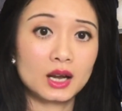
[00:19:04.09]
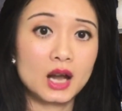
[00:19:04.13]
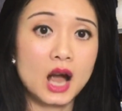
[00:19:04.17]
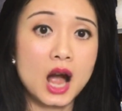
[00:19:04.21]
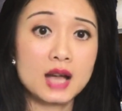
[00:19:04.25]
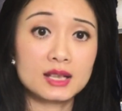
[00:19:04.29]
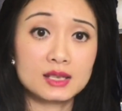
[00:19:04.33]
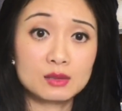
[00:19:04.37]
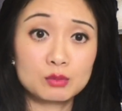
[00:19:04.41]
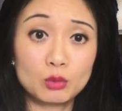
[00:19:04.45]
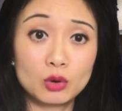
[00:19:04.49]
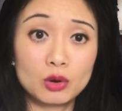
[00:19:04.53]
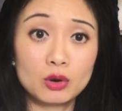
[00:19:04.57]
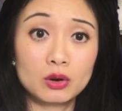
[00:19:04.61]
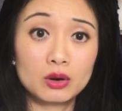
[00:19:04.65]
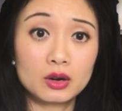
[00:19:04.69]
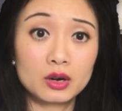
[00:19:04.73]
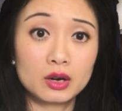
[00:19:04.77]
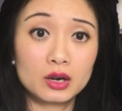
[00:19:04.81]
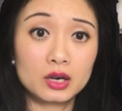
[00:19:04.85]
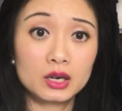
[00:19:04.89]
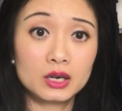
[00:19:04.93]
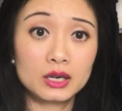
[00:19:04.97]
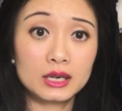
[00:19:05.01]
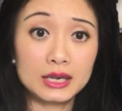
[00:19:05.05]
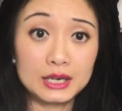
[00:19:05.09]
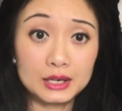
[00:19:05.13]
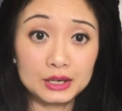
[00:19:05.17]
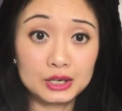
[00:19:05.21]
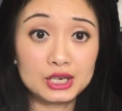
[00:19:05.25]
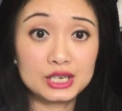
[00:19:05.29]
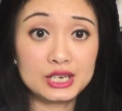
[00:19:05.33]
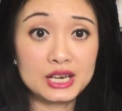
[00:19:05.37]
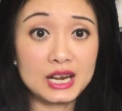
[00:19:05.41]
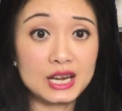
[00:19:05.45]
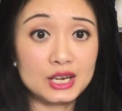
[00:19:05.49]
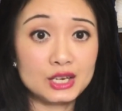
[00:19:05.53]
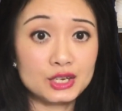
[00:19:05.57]
cause more
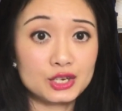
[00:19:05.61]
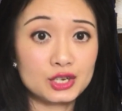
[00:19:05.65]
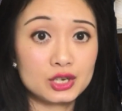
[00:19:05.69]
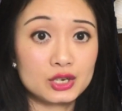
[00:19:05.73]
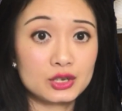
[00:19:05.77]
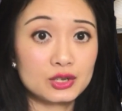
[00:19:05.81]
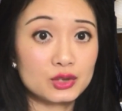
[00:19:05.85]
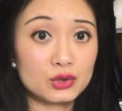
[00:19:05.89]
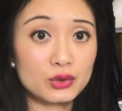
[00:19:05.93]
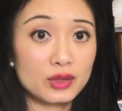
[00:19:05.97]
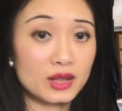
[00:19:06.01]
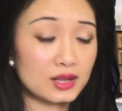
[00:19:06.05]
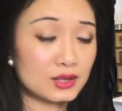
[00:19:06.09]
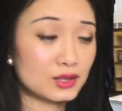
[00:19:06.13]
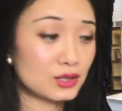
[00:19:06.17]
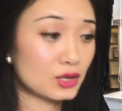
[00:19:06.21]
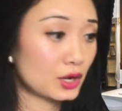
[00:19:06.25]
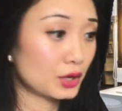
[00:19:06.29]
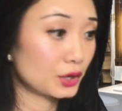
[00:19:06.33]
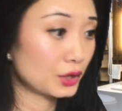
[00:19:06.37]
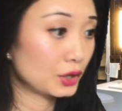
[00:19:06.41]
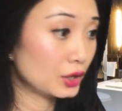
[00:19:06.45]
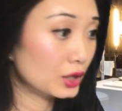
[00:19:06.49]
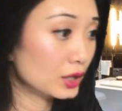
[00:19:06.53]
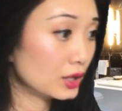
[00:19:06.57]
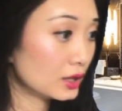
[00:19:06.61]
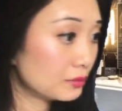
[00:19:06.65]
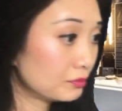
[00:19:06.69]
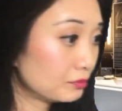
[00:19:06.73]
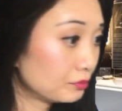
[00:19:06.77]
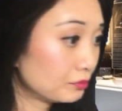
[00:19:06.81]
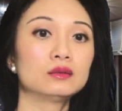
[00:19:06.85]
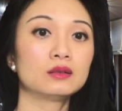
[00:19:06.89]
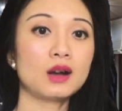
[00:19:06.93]
irritation, so that's not good.